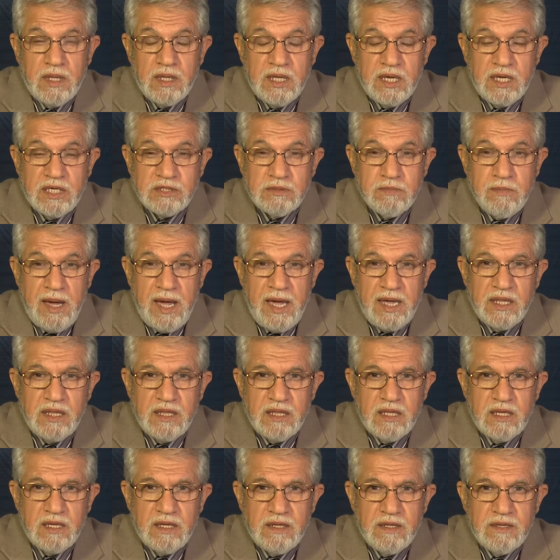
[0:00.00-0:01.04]
his
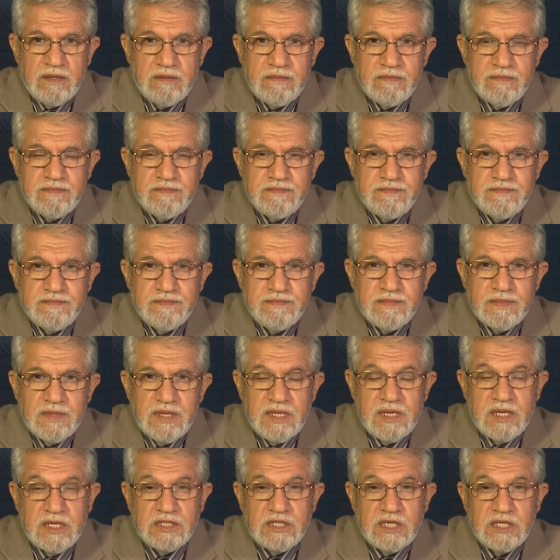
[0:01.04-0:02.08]
mind.
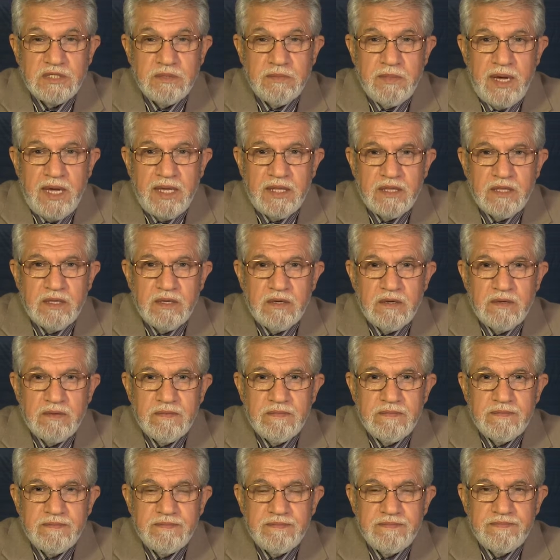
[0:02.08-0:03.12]
In his mind.
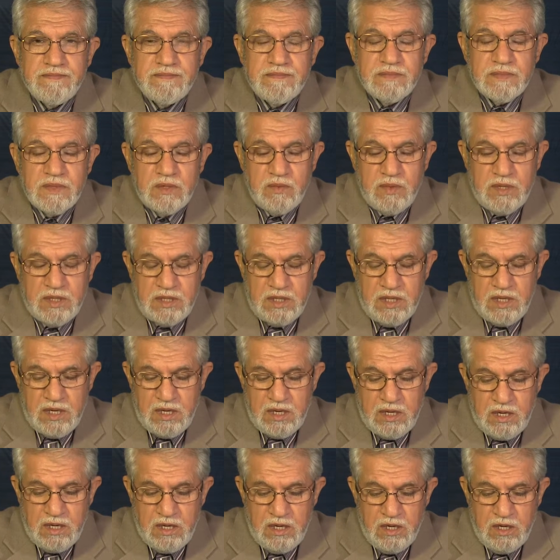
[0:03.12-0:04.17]
But
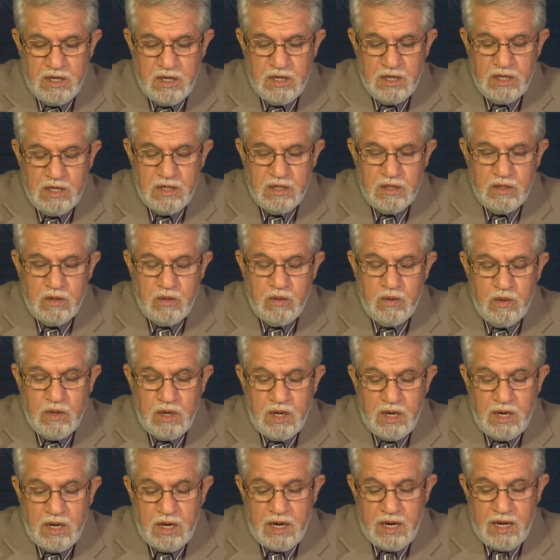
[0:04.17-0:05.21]
I
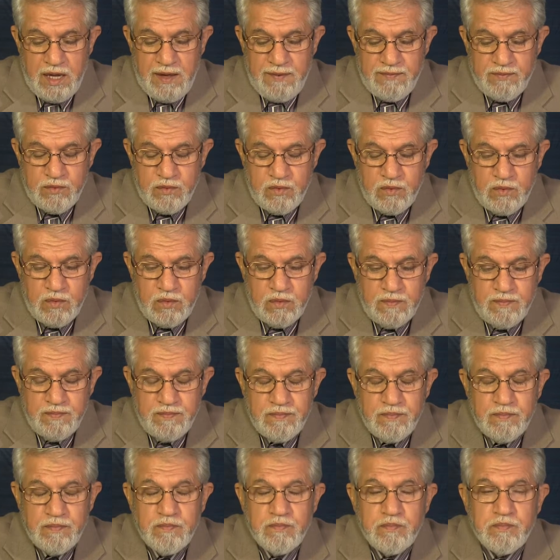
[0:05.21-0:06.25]
have to,
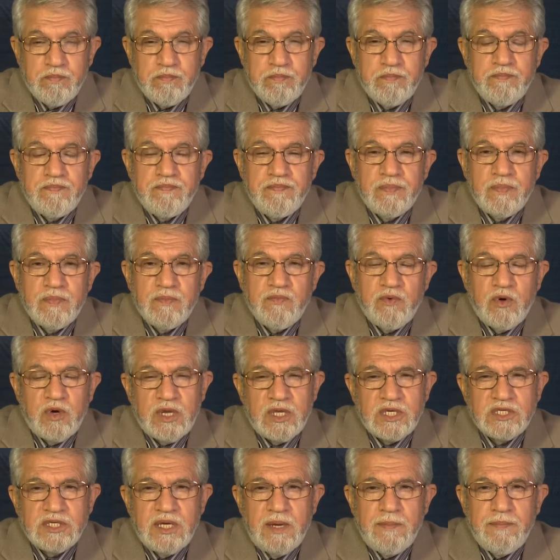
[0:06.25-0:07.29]

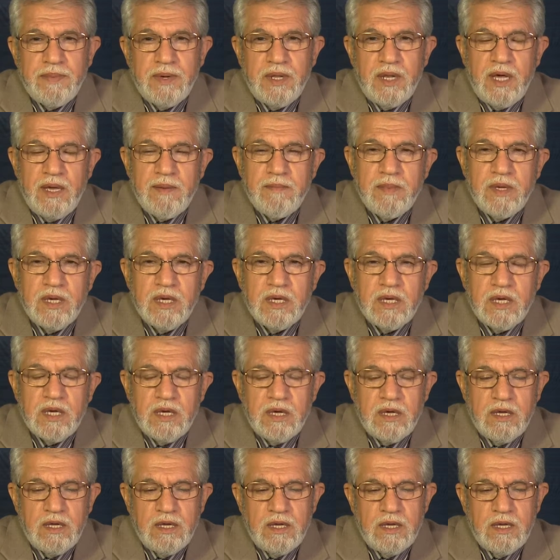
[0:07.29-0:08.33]
for example, I make a